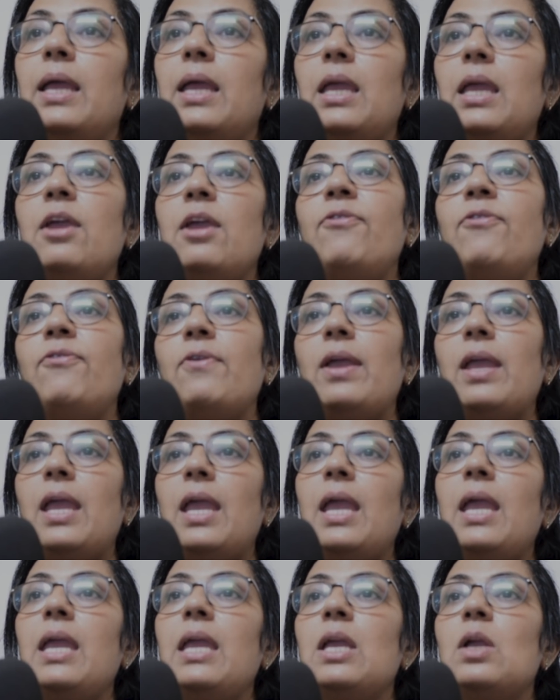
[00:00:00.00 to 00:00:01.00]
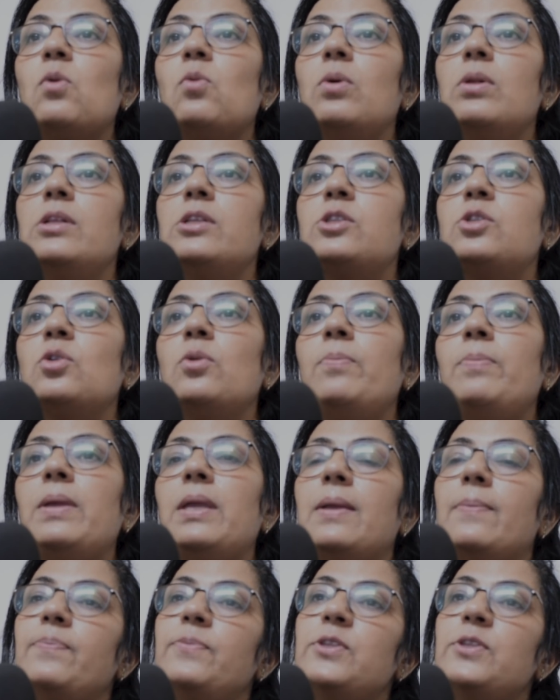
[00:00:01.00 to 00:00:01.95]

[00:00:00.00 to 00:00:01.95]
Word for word: If a equals to b,